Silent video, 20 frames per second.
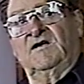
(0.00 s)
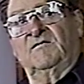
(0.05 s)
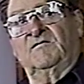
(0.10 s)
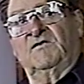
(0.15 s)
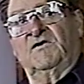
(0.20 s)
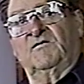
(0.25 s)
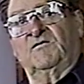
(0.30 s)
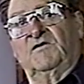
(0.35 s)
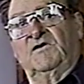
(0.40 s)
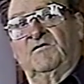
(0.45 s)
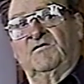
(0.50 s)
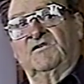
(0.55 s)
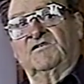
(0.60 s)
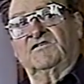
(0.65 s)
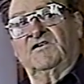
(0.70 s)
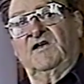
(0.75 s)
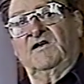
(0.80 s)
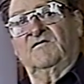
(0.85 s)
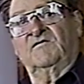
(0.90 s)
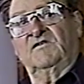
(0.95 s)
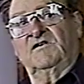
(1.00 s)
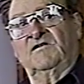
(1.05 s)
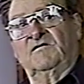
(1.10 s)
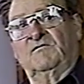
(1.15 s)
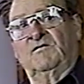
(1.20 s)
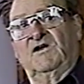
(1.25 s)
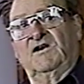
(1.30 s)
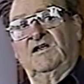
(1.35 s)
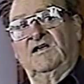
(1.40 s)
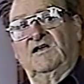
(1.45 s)
But we were saving the
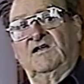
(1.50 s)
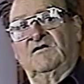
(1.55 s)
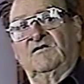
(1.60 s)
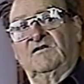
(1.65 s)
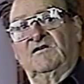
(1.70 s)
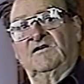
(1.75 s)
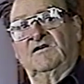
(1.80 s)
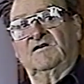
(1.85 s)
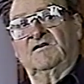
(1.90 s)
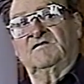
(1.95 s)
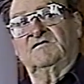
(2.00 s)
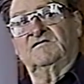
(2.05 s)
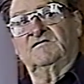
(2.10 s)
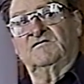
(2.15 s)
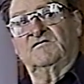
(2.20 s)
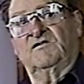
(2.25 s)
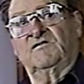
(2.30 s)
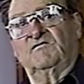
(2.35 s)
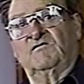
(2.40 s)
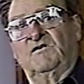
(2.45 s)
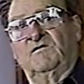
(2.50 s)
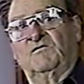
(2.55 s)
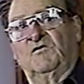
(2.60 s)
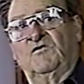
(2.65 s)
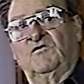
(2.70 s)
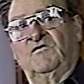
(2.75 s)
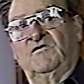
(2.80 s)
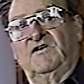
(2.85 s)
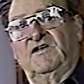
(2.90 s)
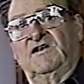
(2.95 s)
money, and when we
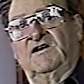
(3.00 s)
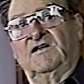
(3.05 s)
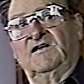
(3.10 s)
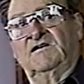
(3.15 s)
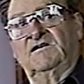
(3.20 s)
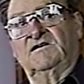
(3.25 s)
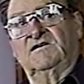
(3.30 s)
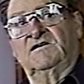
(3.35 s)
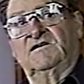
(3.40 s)
moved in it,